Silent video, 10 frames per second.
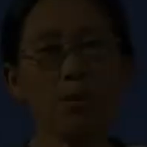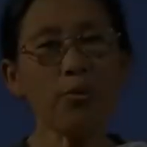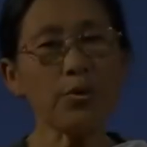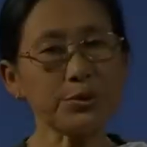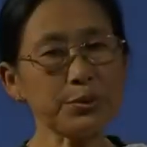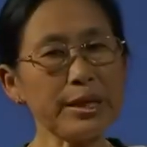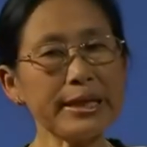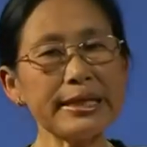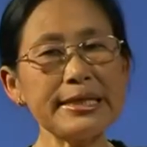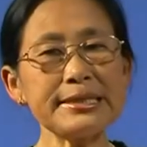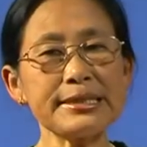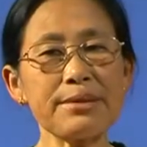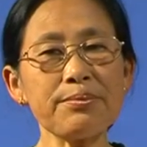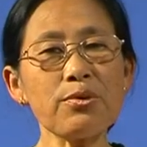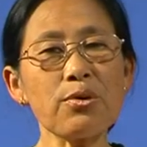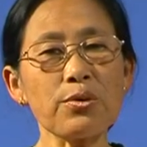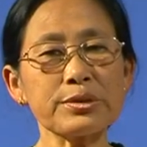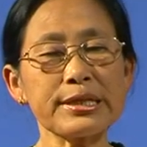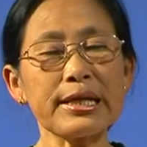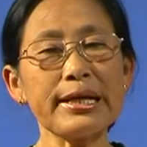Fortunately, some
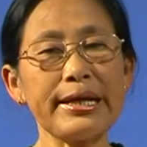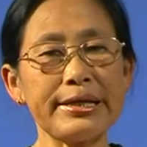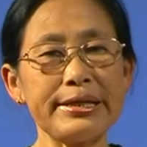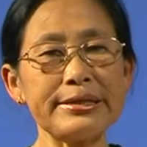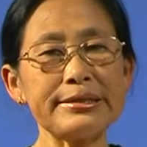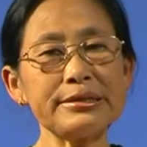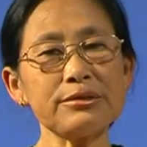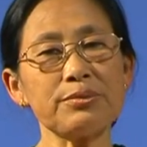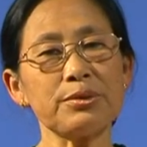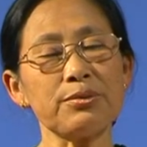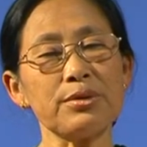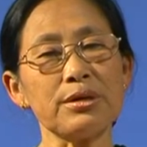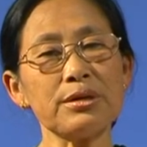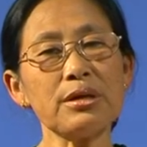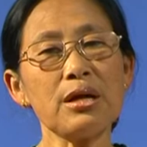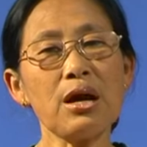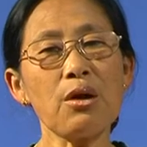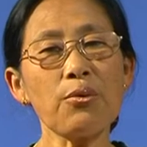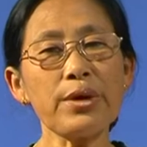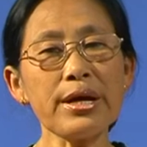coastal areas of the world
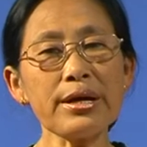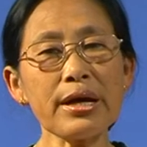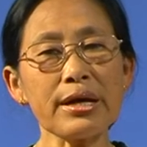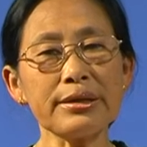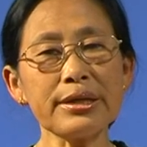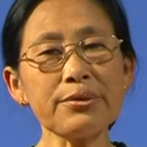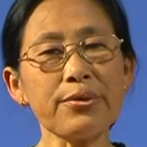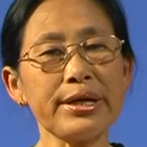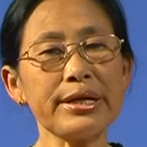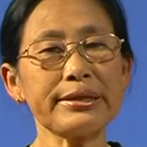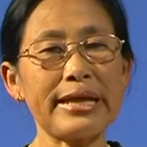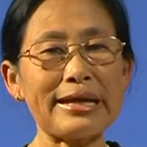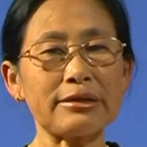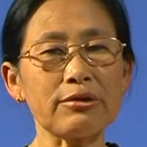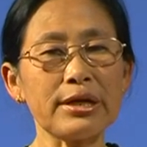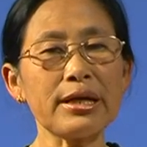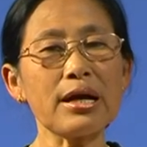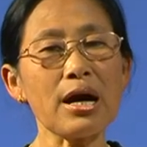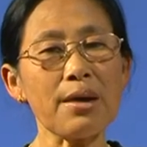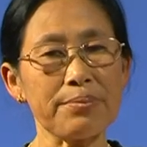we are undergoing tectonic
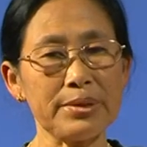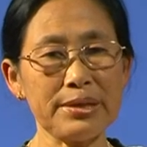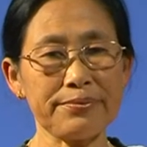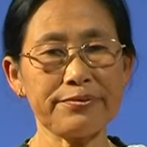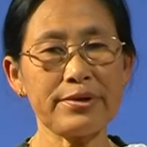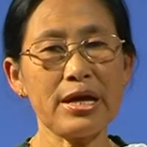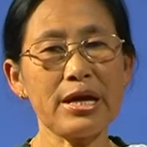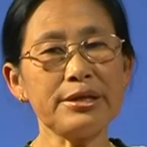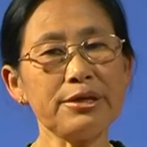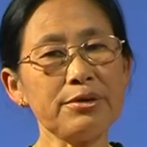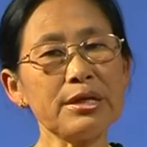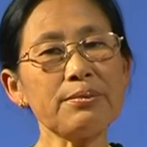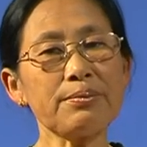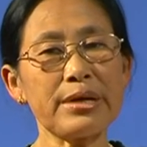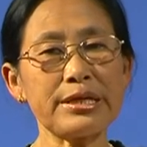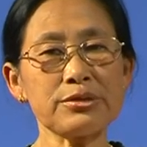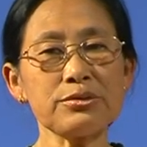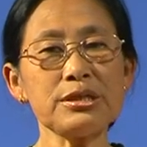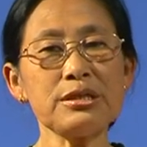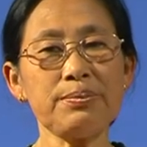uplift during
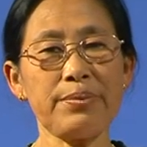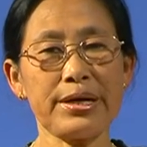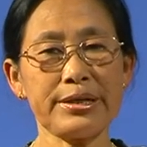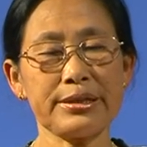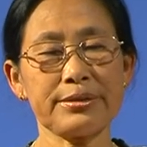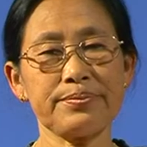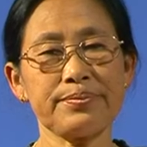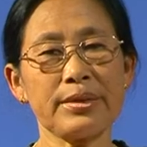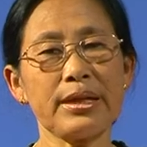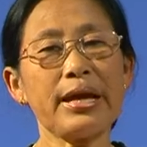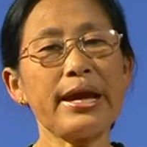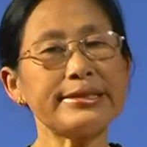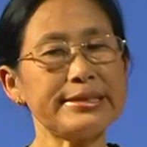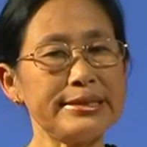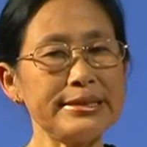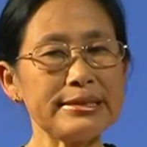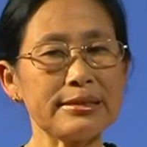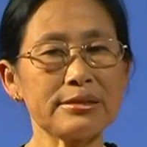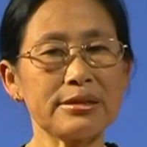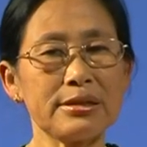Pleistocene period. As a result,